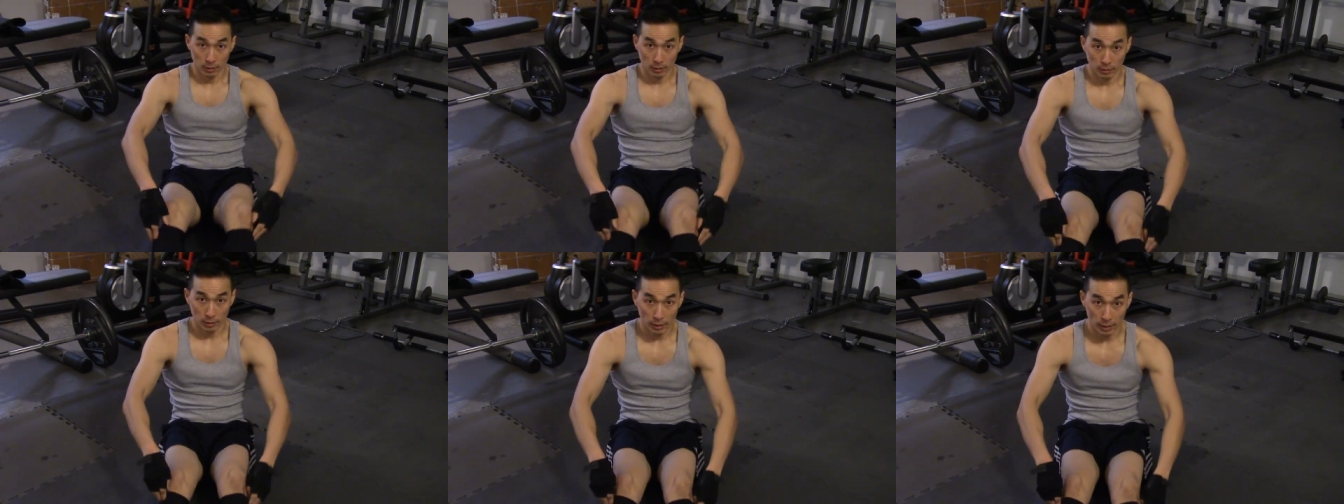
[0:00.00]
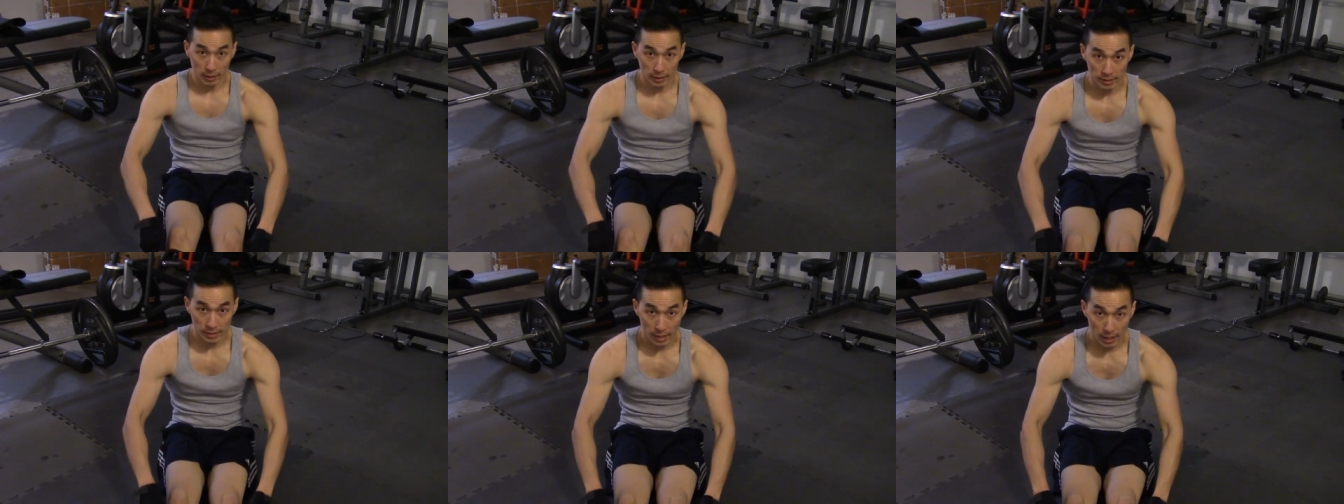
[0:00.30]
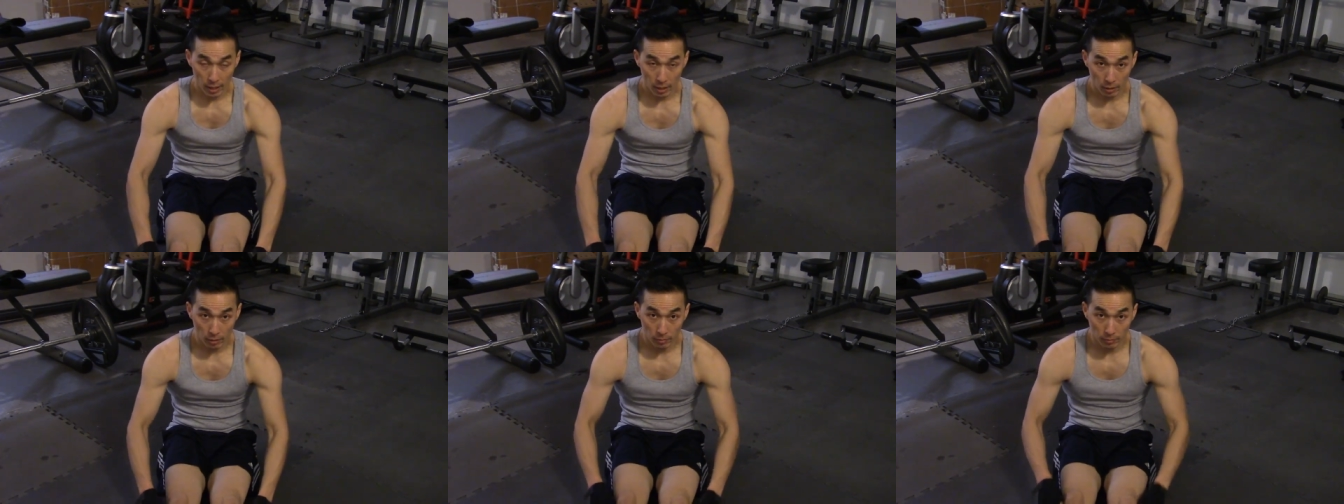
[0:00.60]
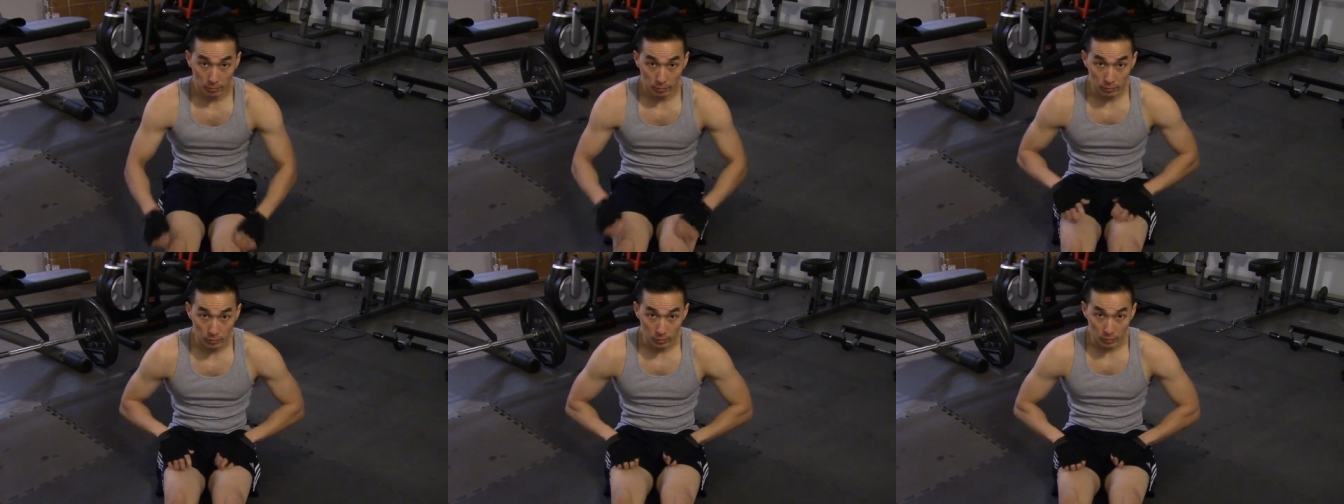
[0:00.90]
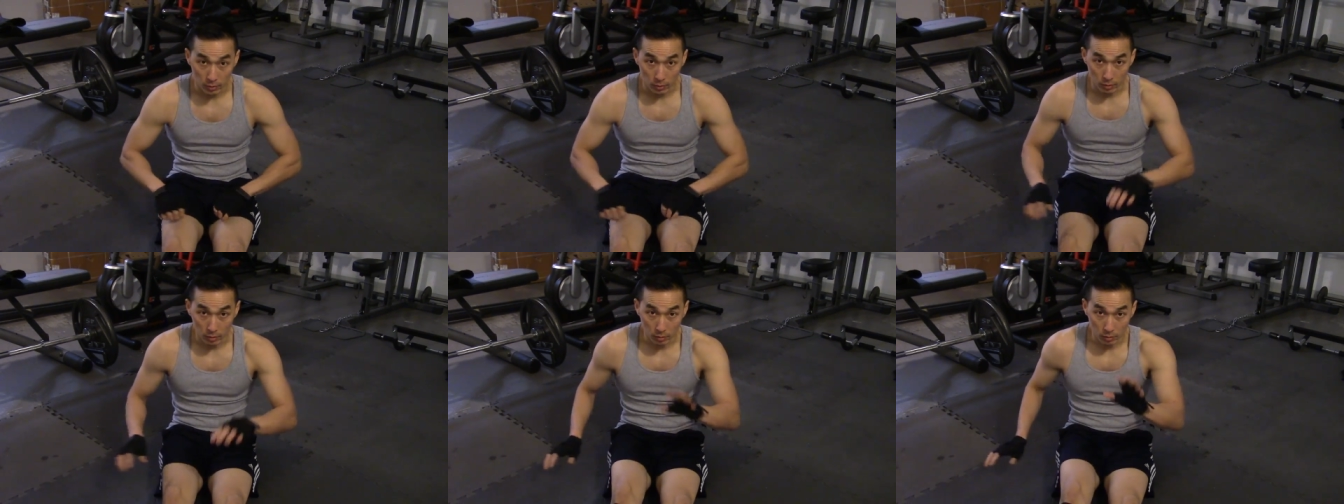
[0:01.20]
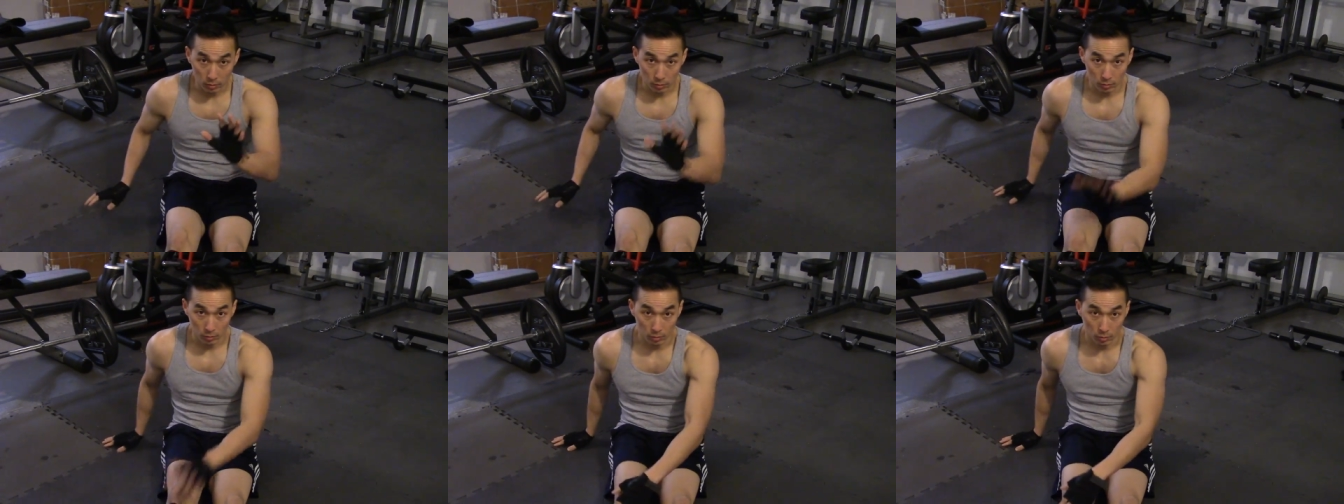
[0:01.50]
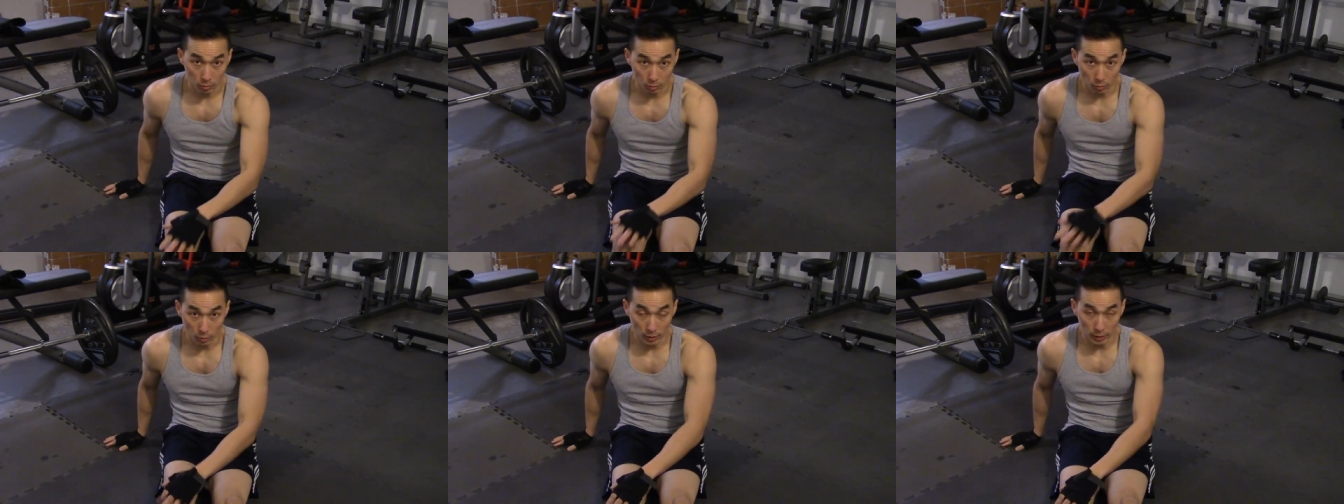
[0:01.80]
Legs out,
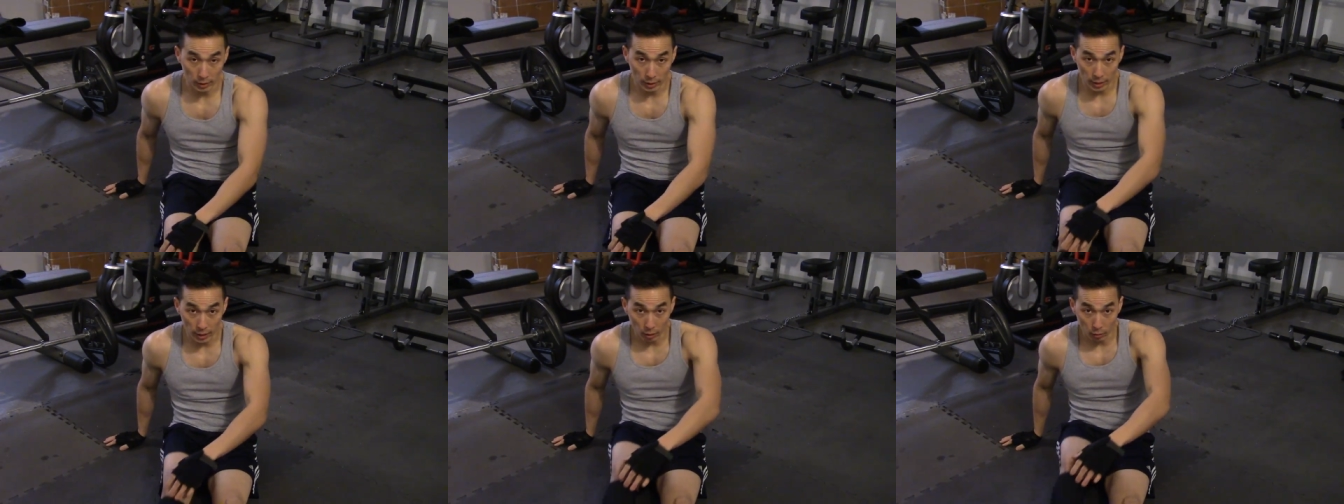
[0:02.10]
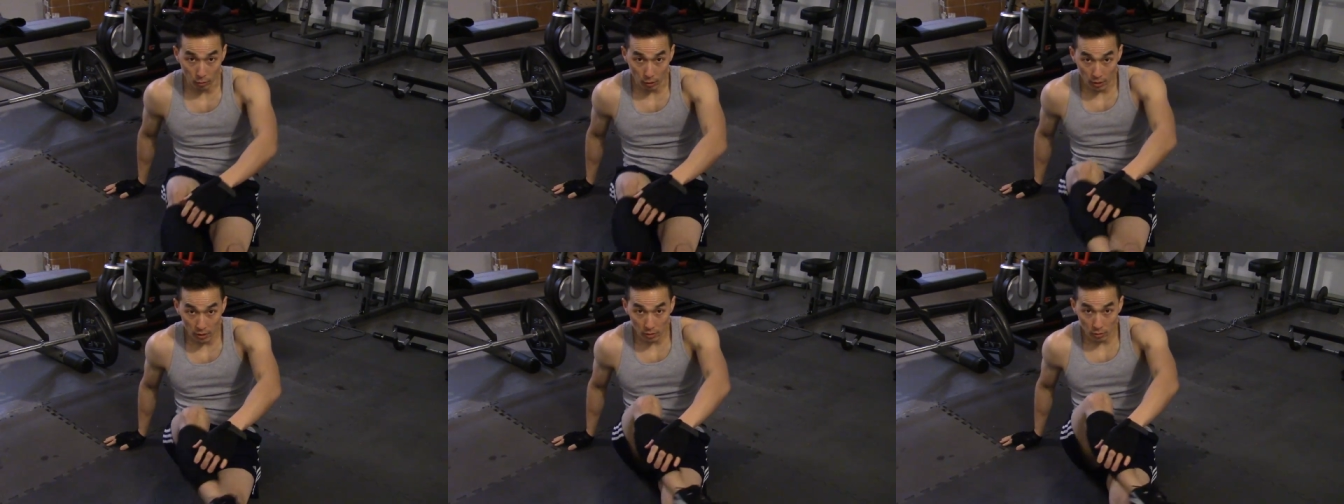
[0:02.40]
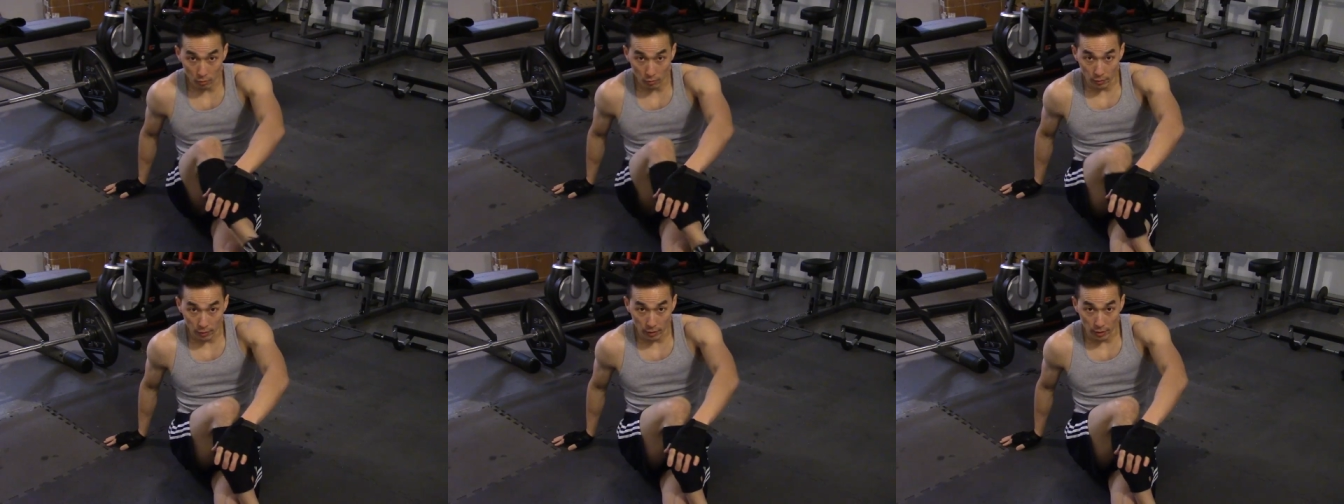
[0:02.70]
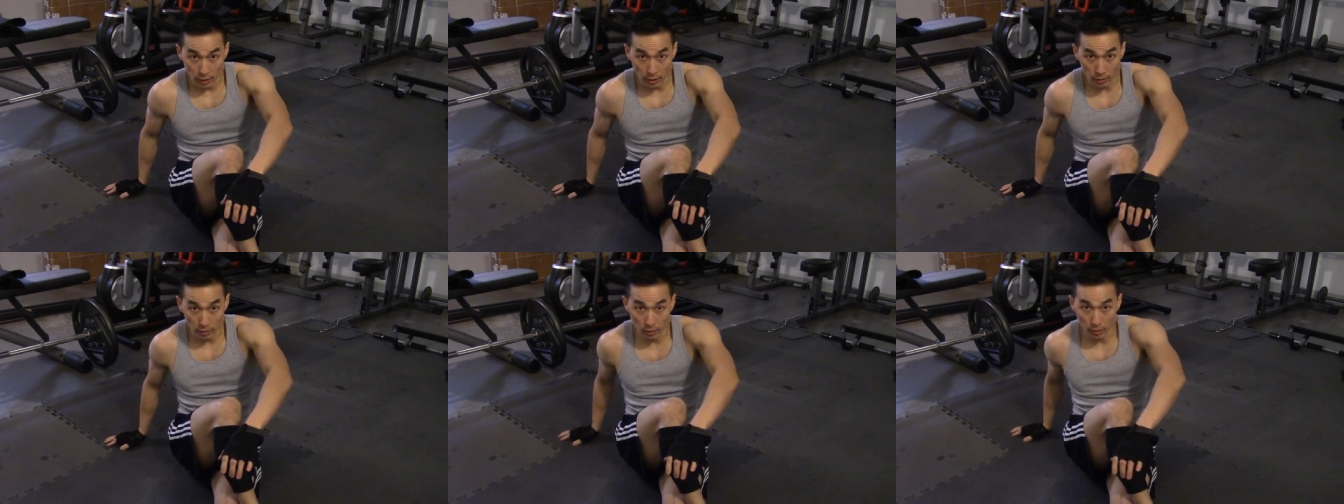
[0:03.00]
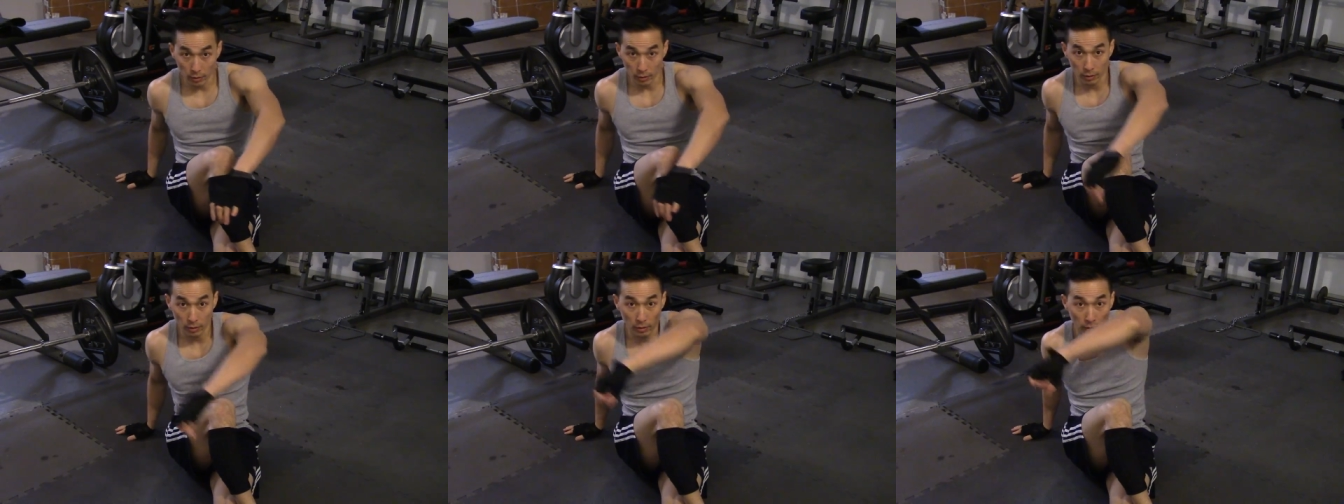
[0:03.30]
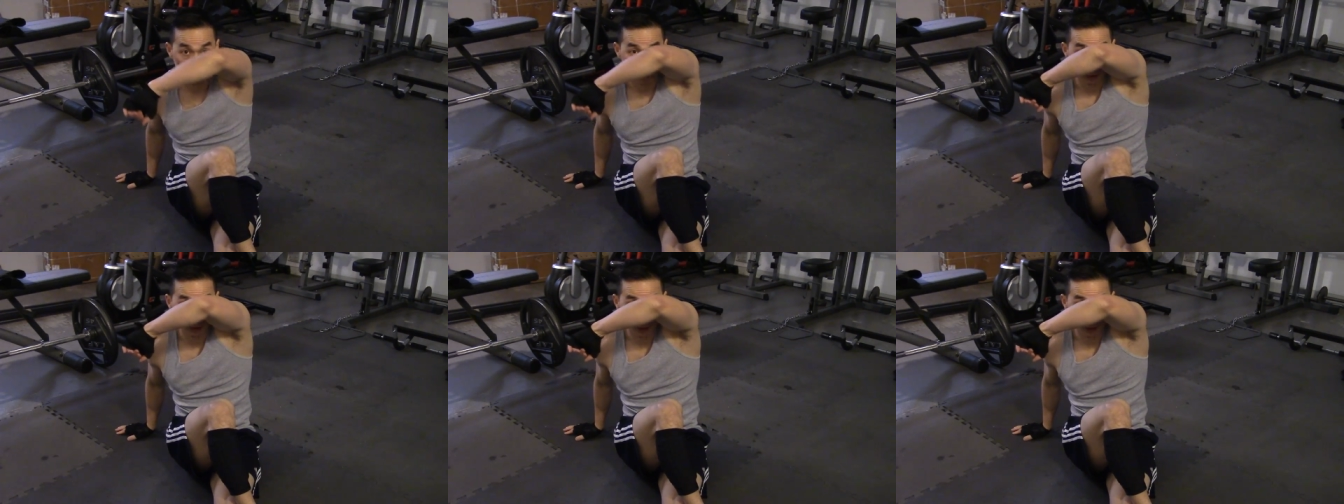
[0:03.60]
one leg crossed over the other,